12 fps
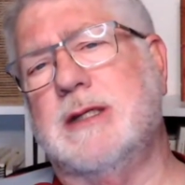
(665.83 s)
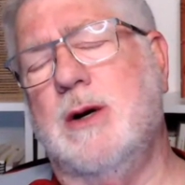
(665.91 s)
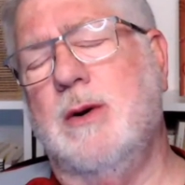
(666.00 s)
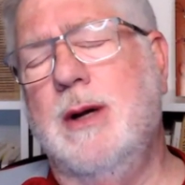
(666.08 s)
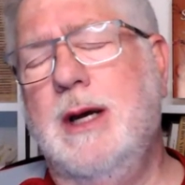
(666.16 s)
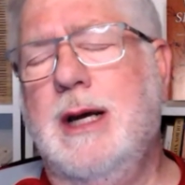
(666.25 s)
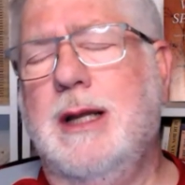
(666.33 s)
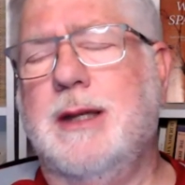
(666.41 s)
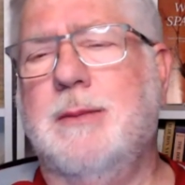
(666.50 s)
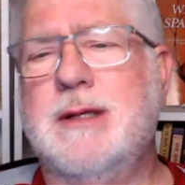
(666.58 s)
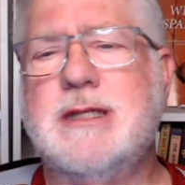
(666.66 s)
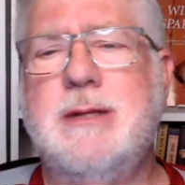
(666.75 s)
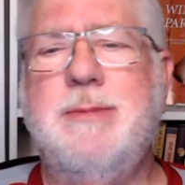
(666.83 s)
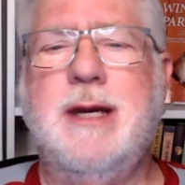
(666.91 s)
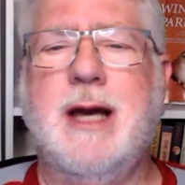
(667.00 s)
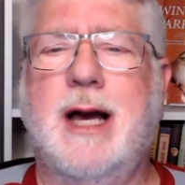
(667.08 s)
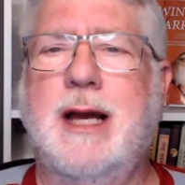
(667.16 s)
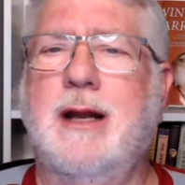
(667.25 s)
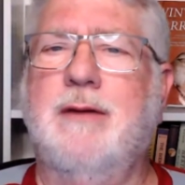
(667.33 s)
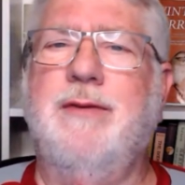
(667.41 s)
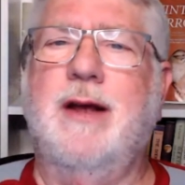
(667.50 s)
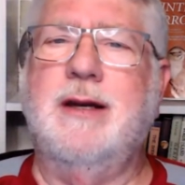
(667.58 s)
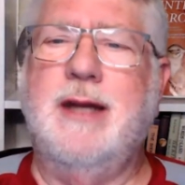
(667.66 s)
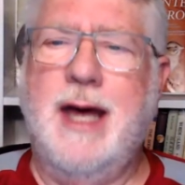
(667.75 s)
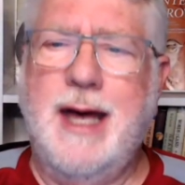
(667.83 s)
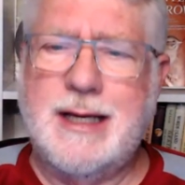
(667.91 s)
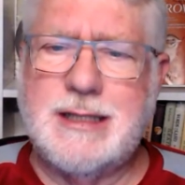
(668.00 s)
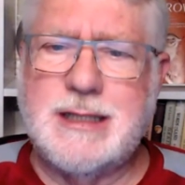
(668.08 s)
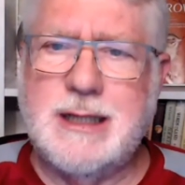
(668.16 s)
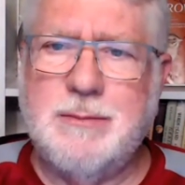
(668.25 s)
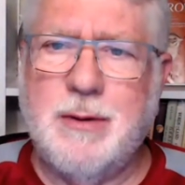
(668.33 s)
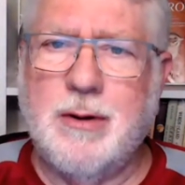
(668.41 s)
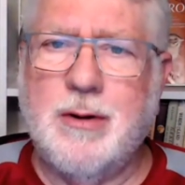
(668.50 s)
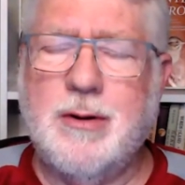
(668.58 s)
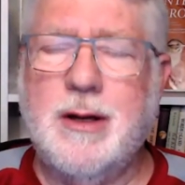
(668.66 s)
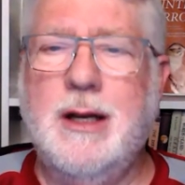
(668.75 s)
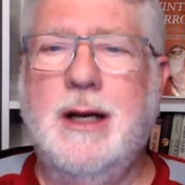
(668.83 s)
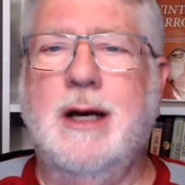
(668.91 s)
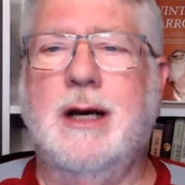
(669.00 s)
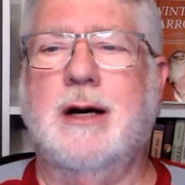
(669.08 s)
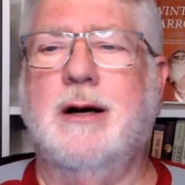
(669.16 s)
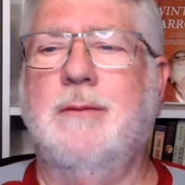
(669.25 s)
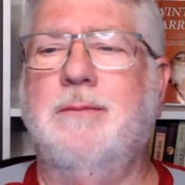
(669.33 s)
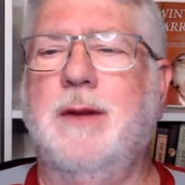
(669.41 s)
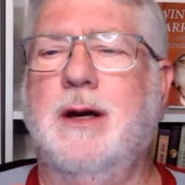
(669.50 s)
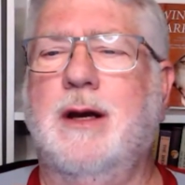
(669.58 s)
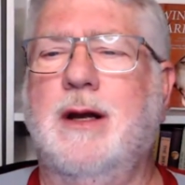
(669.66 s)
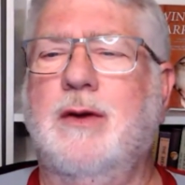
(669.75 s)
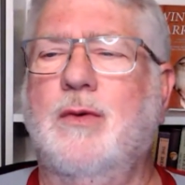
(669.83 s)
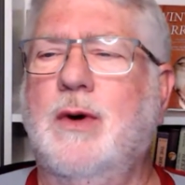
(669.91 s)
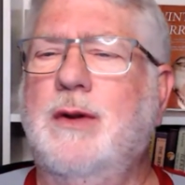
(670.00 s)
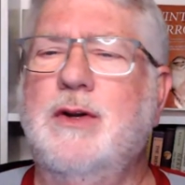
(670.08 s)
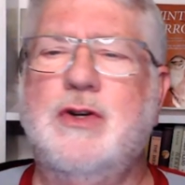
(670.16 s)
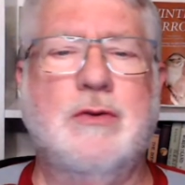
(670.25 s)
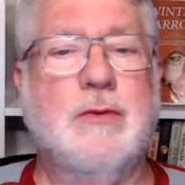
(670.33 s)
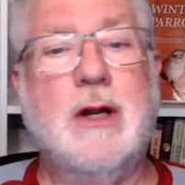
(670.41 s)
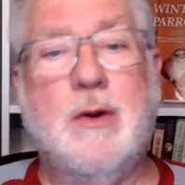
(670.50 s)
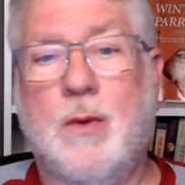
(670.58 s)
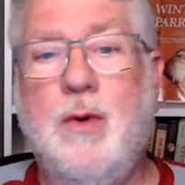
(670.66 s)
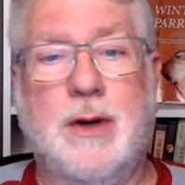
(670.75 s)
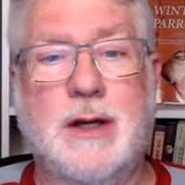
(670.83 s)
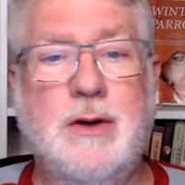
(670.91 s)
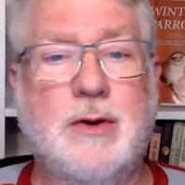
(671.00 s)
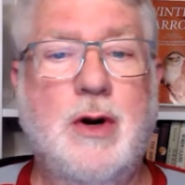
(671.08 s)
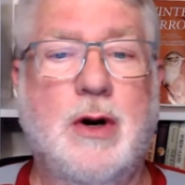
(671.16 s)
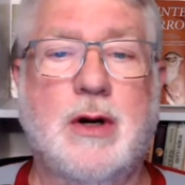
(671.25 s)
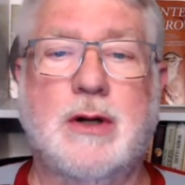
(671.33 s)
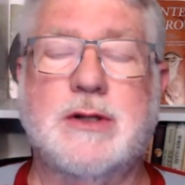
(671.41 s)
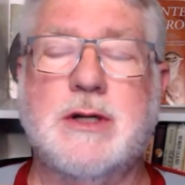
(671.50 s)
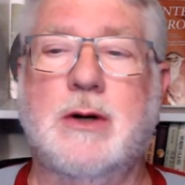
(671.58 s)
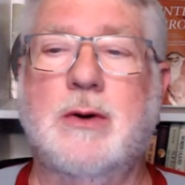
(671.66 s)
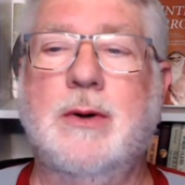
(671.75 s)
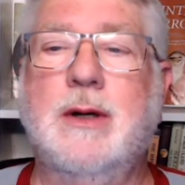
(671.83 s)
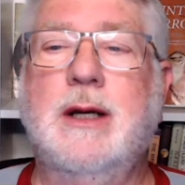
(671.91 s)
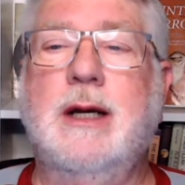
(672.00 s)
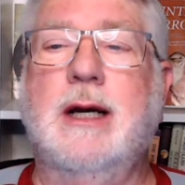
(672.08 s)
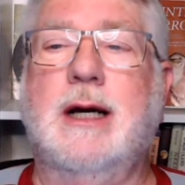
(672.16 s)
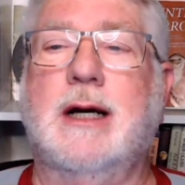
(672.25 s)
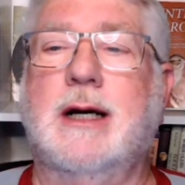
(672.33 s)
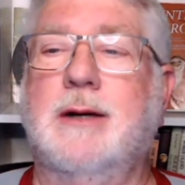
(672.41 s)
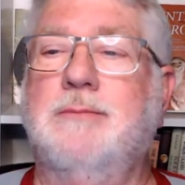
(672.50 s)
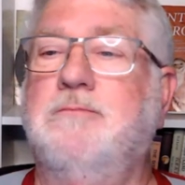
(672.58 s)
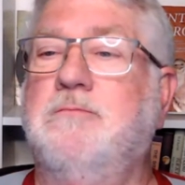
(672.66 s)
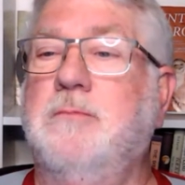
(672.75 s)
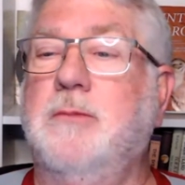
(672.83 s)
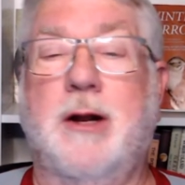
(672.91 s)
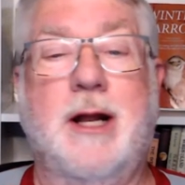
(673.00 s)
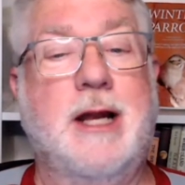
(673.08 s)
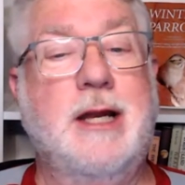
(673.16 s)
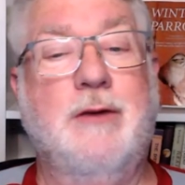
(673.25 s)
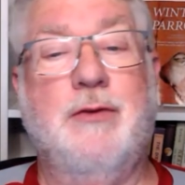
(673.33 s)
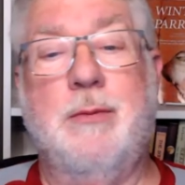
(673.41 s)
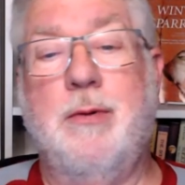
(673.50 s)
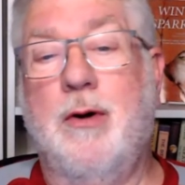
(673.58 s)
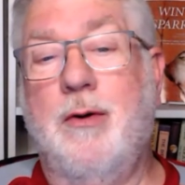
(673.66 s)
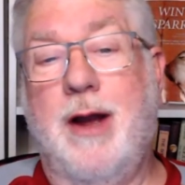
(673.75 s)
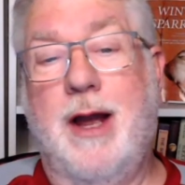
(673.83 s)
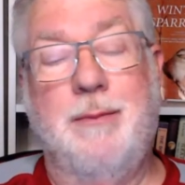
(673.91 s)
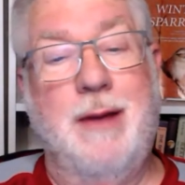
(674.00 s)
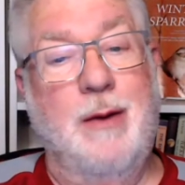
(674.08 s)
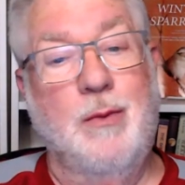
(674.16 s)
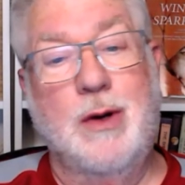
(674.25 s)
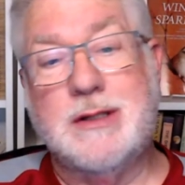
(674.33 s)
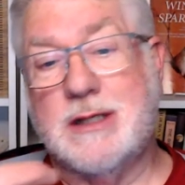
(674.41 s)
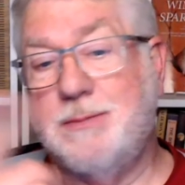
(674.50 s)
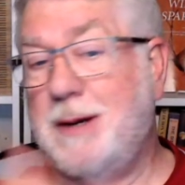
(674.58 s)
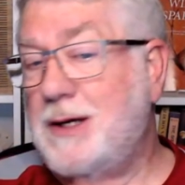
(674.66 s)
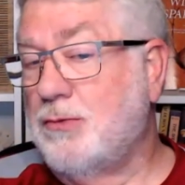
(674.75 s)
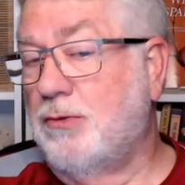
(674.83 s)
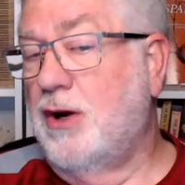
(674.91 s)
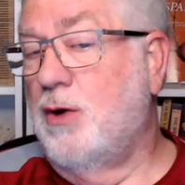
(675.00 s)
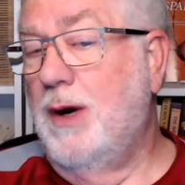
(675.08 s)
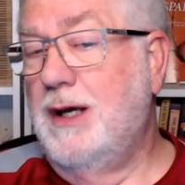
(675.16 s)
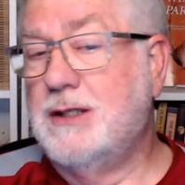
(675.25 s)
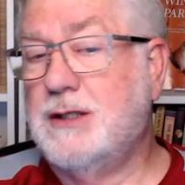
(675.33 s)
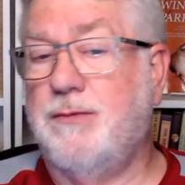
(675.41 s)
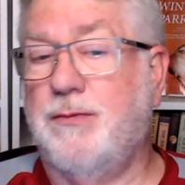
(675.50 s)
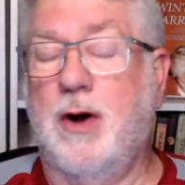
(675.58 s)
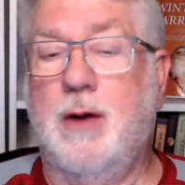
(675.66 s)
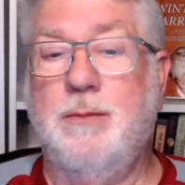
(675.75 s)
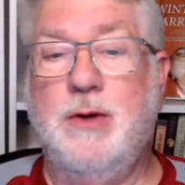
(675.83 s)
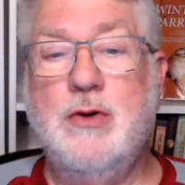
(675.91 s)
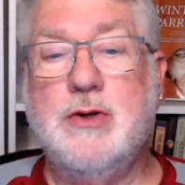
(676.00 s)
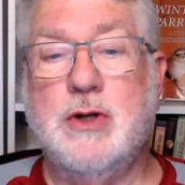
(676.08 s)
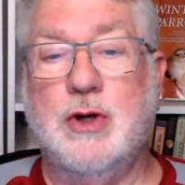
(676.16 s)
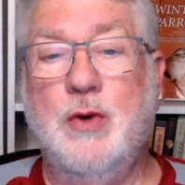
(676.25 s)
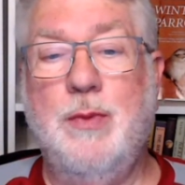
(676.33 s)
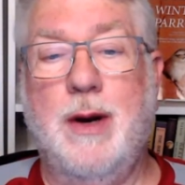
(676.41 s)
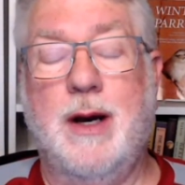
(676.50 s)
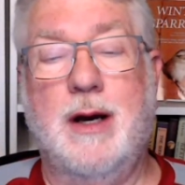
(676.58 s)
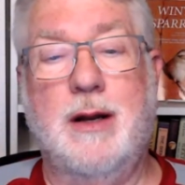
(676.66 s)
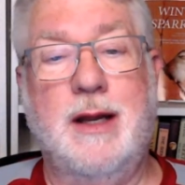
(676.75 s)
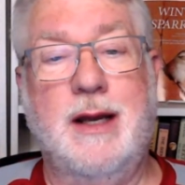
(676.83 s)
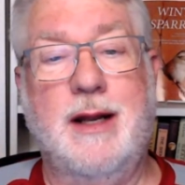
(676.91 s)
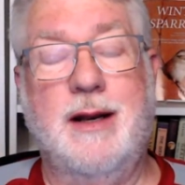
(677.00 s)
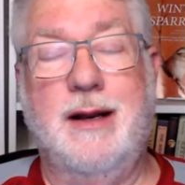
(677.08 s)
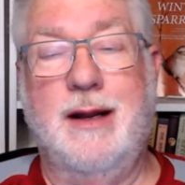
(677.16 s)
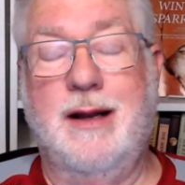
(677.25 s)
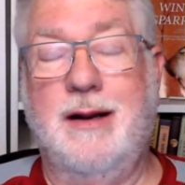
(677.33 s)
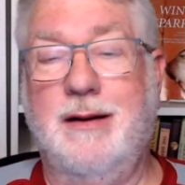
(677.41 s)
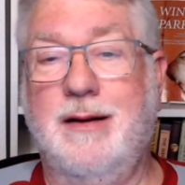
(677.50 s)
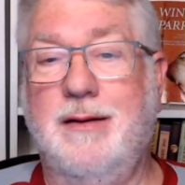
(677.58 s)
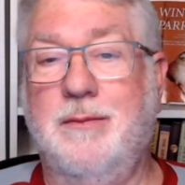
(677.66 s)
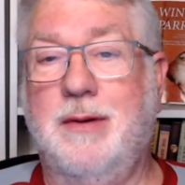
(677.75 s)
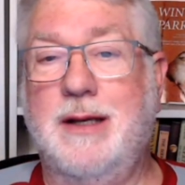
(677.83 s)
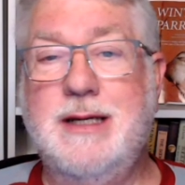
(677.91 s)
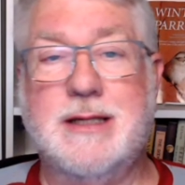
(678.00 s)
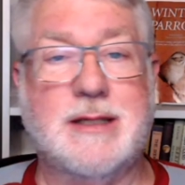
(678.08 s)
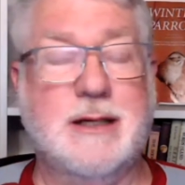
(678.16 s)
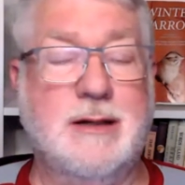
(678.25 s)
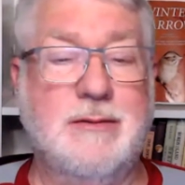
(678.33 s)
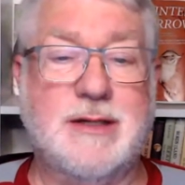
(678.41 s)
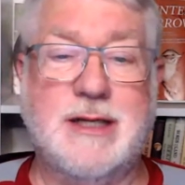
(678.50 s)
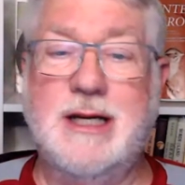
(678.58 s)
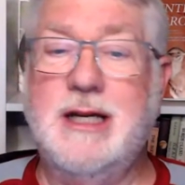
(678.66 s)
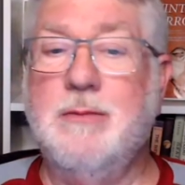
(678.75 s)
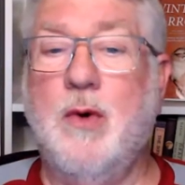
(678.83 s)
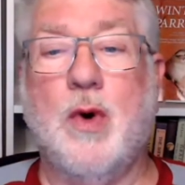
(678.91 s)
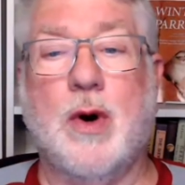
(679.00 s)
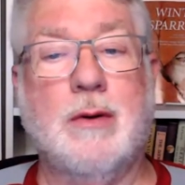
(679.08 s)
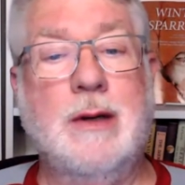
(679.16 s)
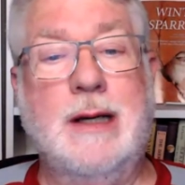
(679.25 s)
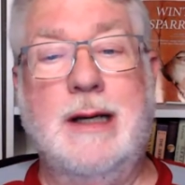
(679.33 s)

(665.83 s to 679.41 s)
So the Mississippi kite, a fantastic bird, and one that you really want in your yard. So great idea for a program. That was a special request from YouTube, and please send in more.